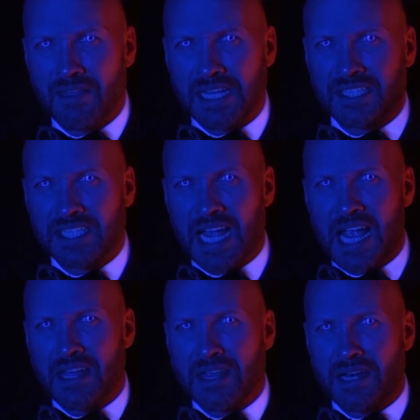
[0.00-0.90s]
They
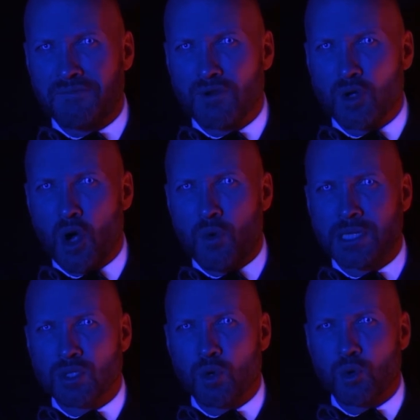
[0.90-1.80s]
say that if you go
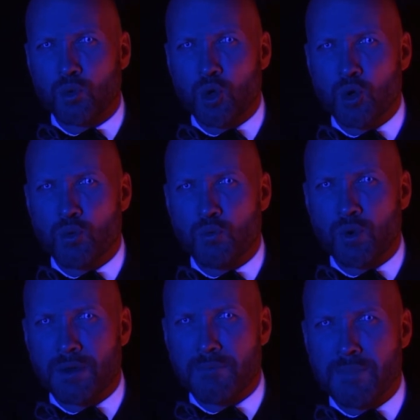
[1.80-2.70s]
into a room
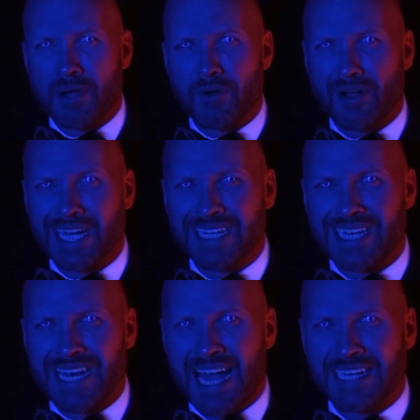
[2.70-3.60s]
with a mirror at
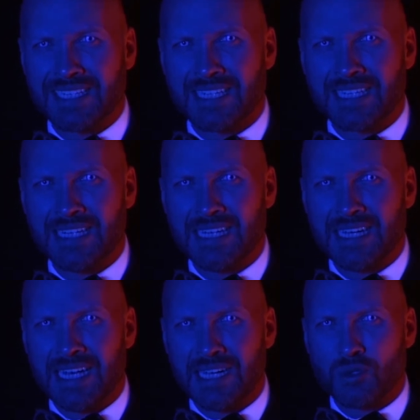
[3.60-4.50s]
night
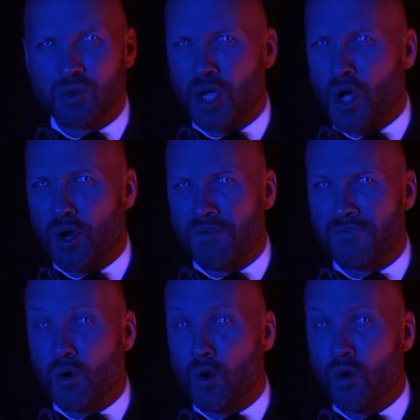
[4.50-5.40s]
and you turn
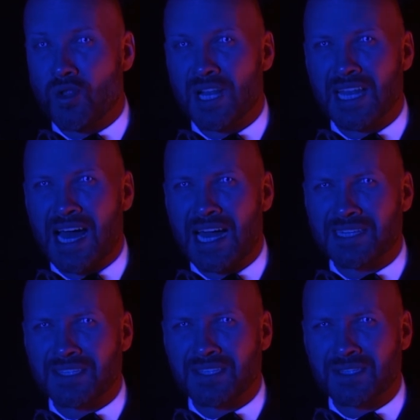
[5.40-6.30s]
off all the
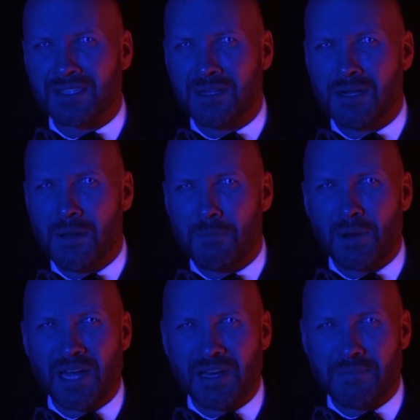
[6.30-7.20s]
lights,
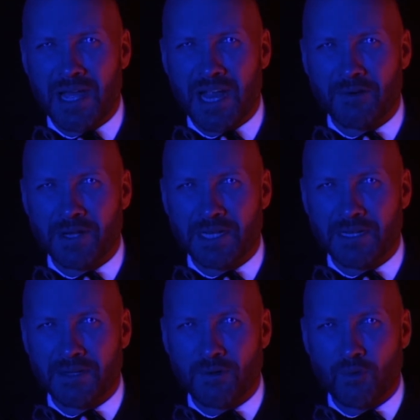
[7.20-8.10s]
Bloody
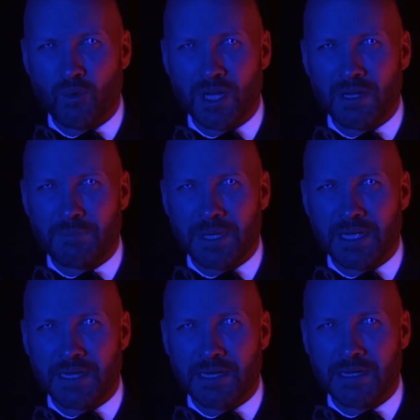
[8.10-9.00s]
Mary will
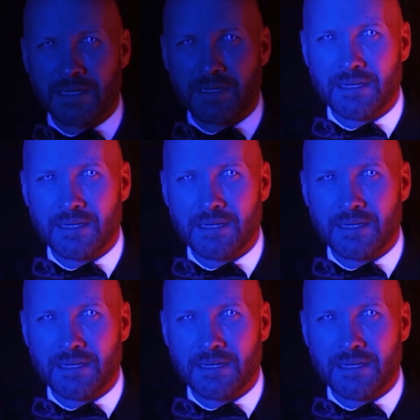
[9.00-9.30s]
appear."